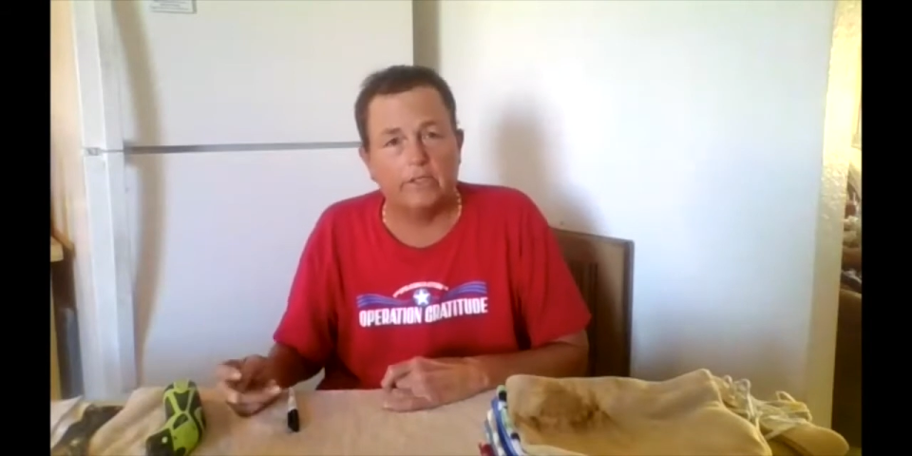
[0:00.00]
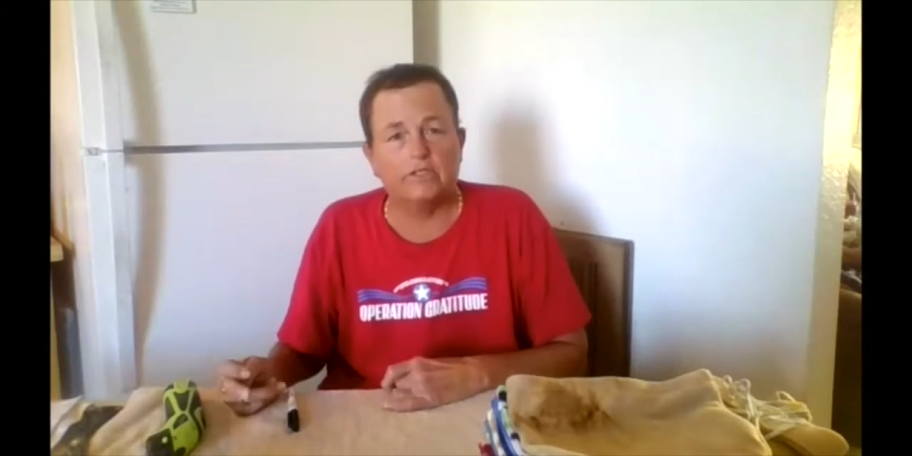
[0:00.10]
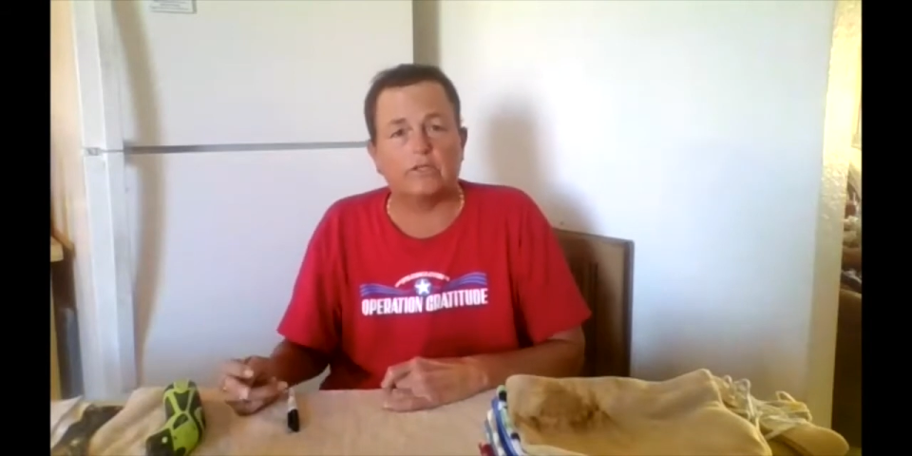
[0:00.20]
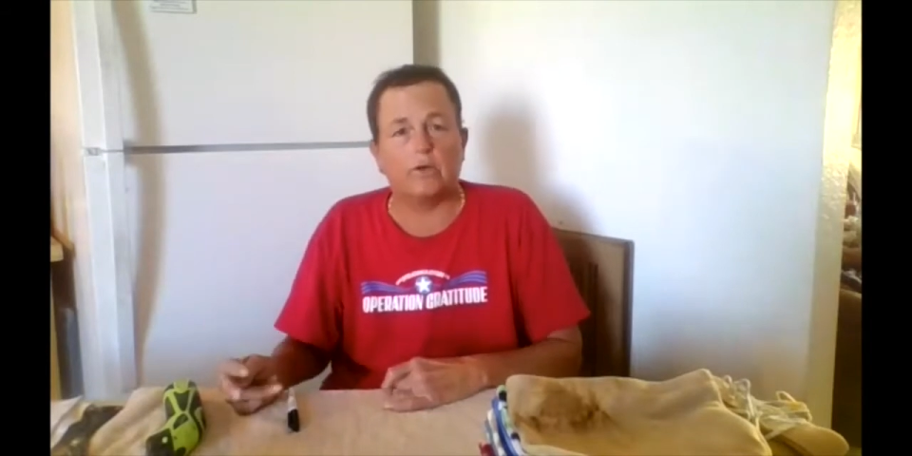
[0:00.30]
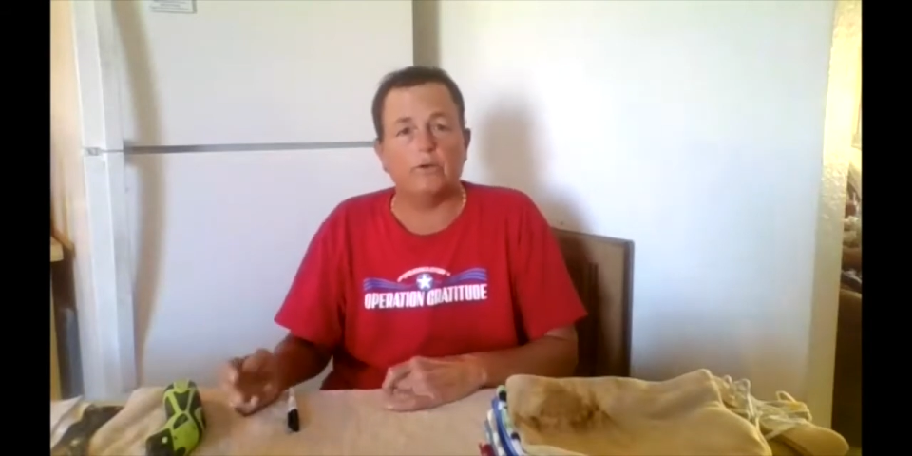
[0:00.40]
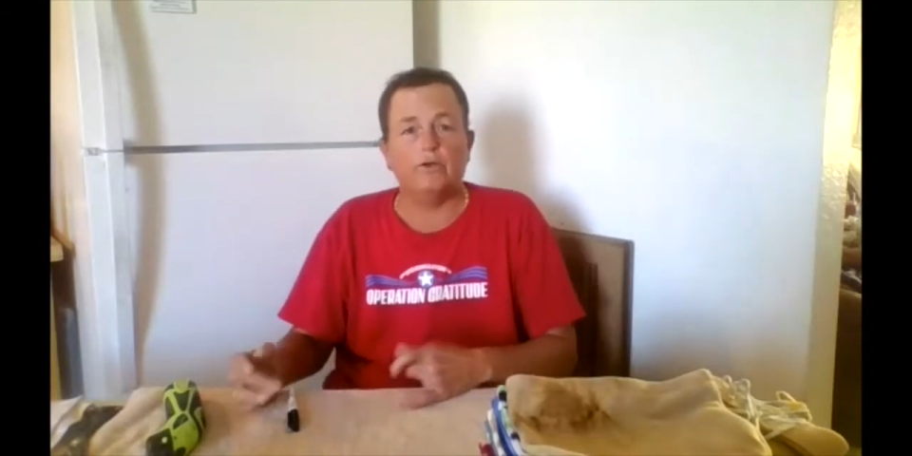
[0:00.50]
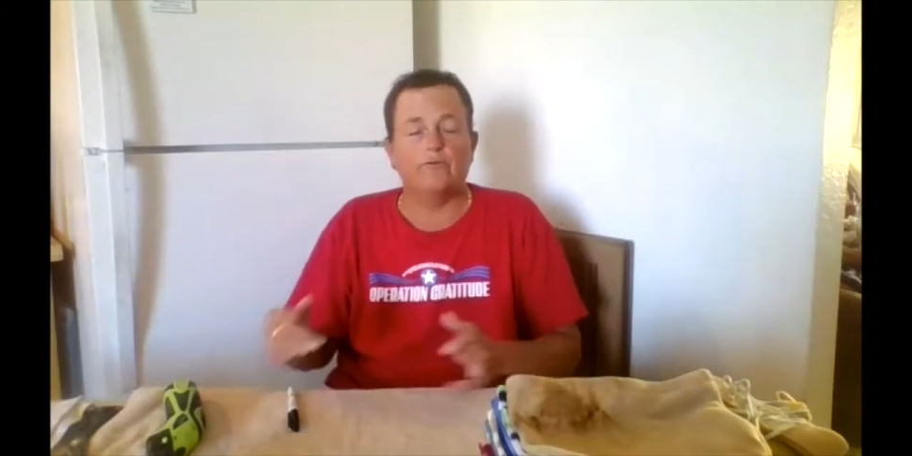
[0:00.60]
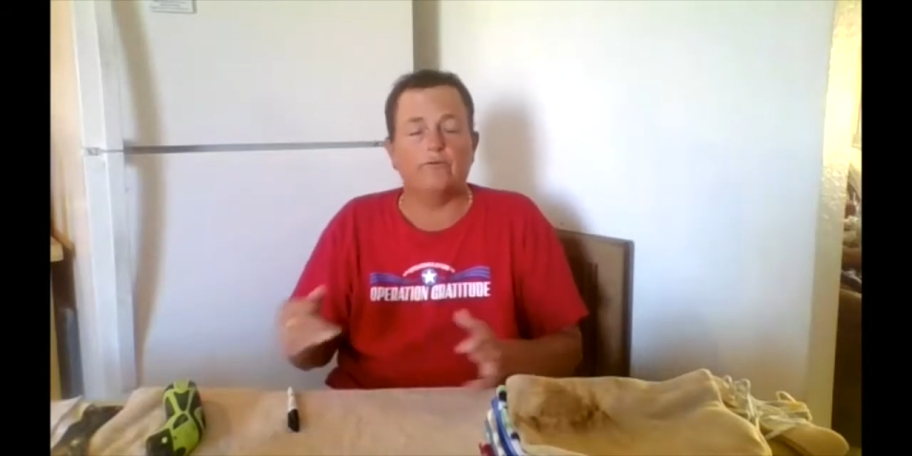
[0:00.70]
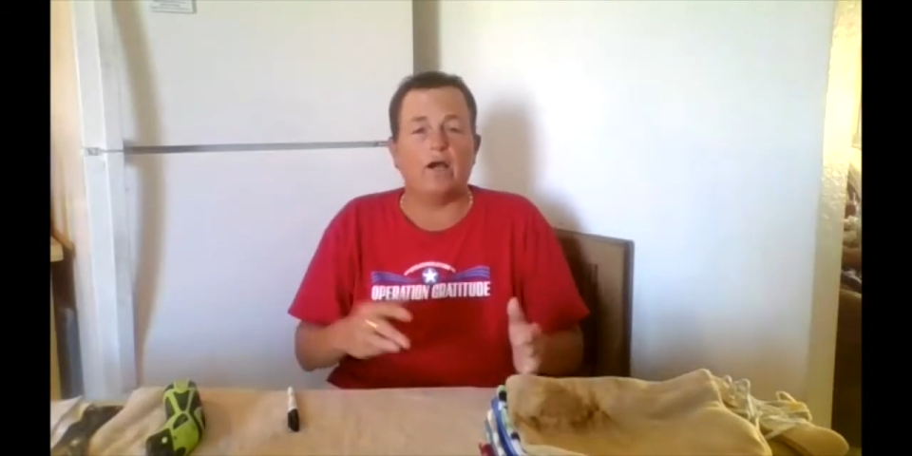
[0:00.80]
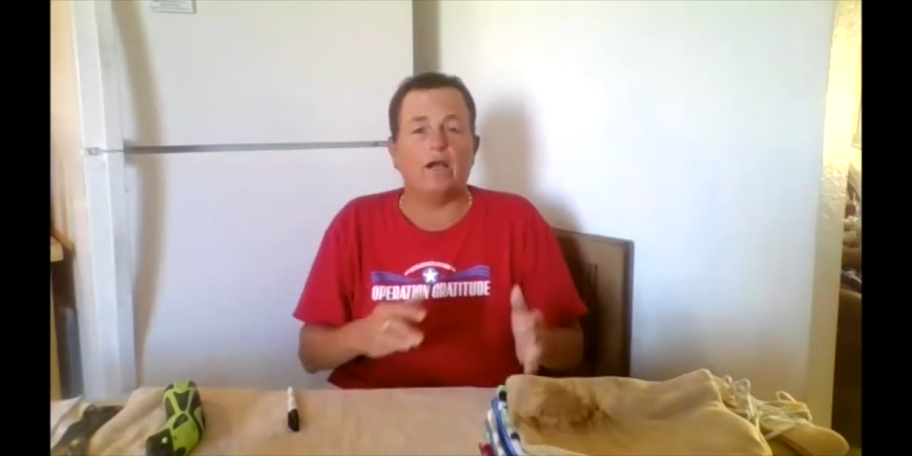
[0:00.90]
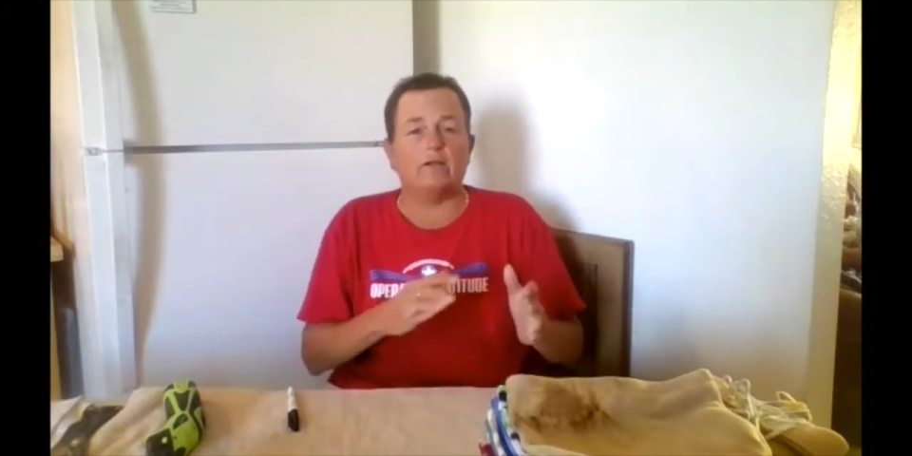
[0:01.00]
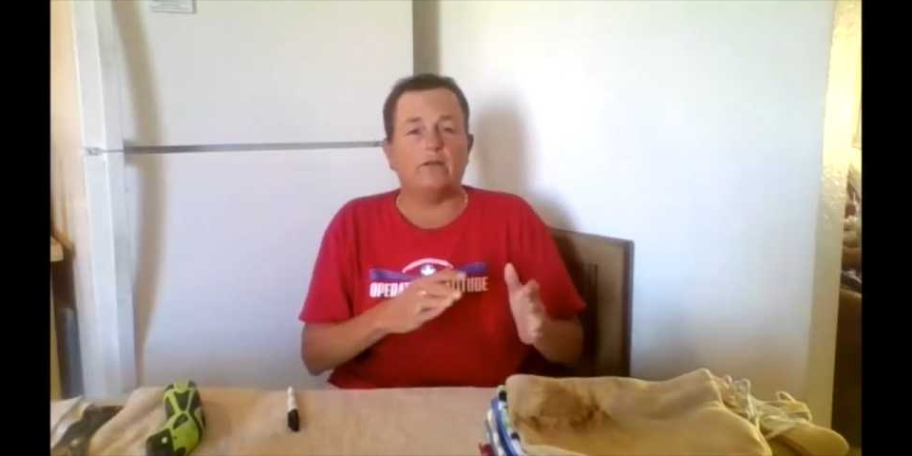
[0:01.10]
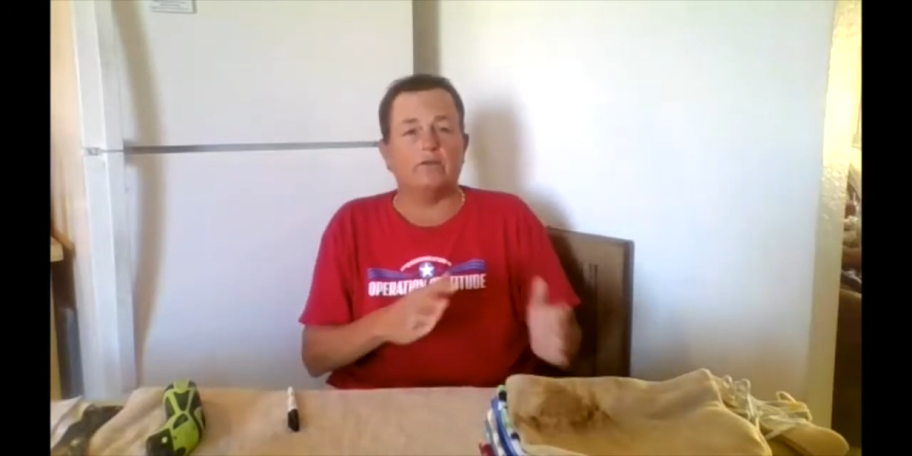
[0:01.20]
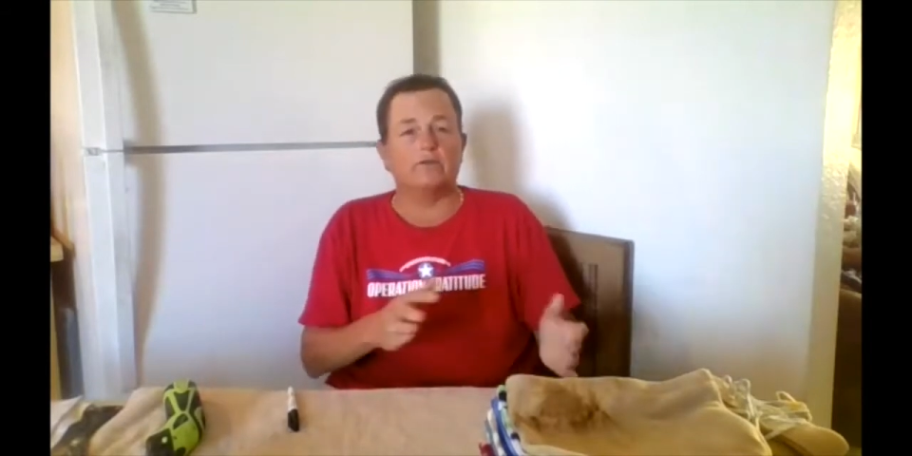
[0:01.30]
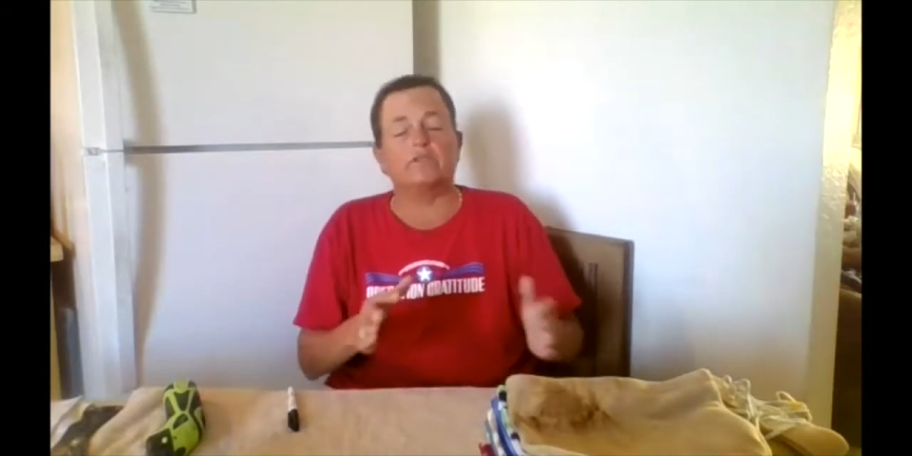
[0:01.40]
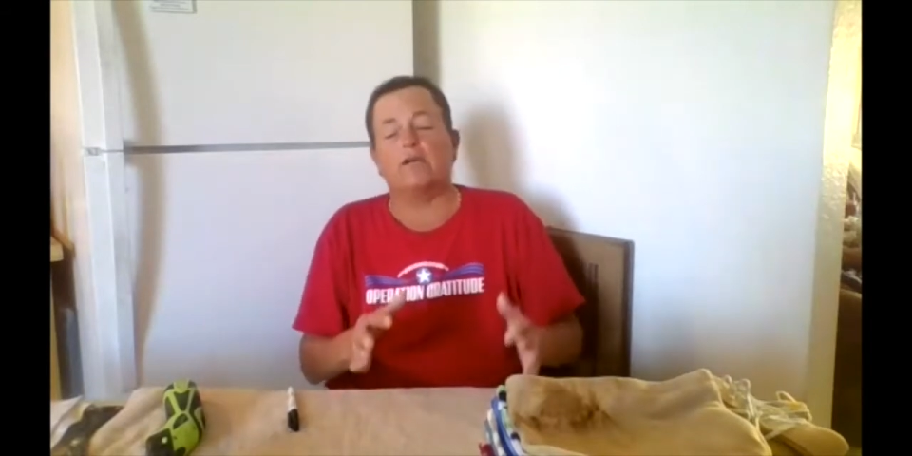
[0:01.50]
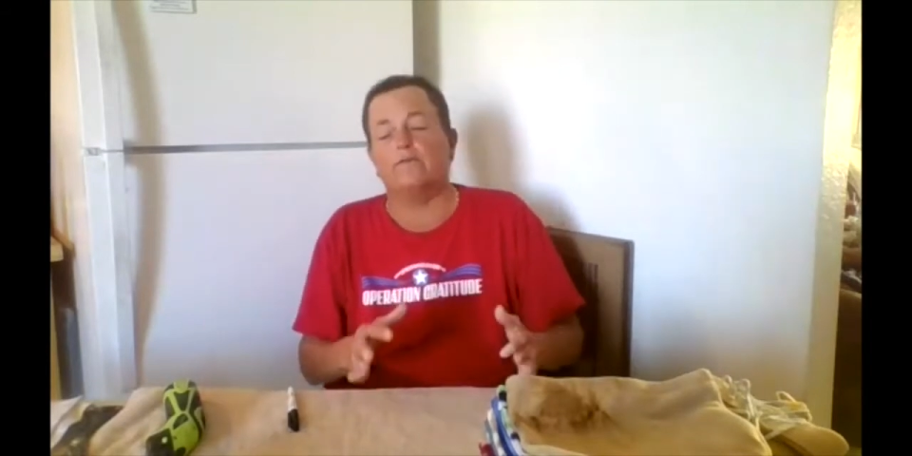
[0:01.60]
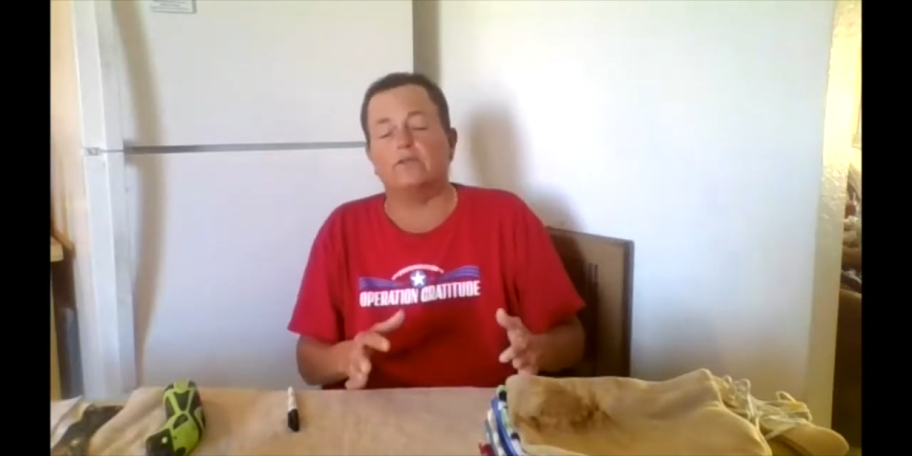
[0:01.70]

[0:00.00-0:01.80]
So you'll find that you'll save